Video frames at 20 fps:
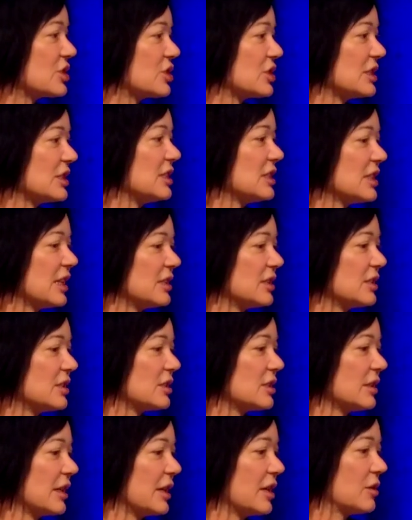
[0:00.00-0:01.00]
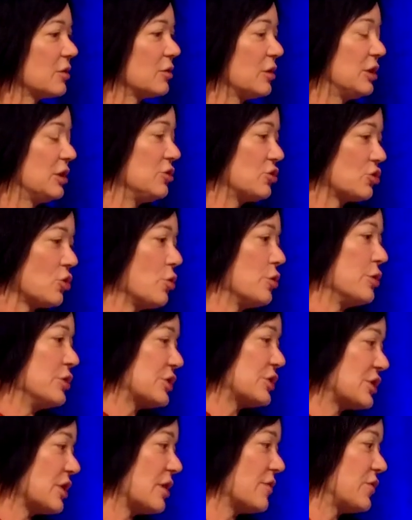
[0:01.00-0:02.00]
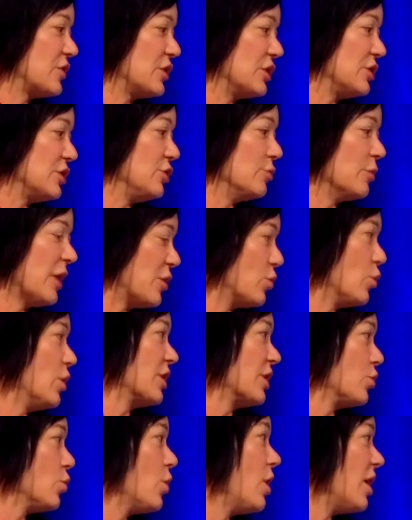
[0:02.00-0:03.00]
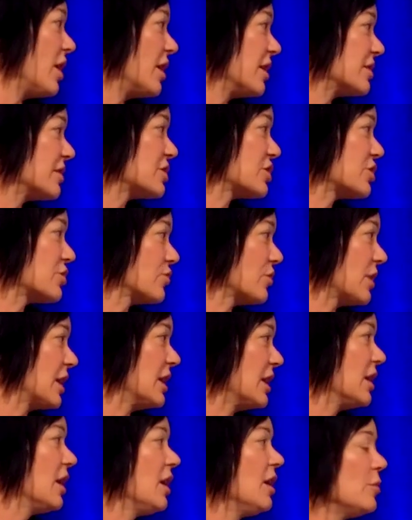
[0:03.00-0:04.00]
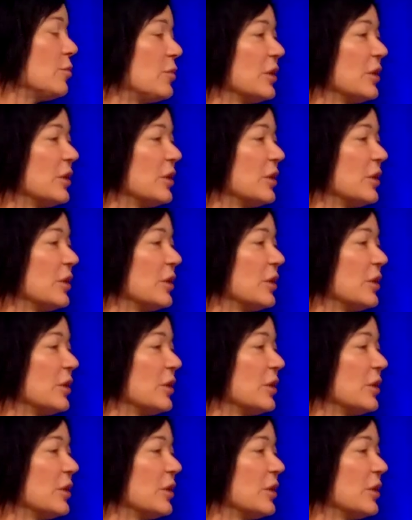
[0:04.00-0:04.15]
It's just intended to like show you stuff that you might want to watch, right?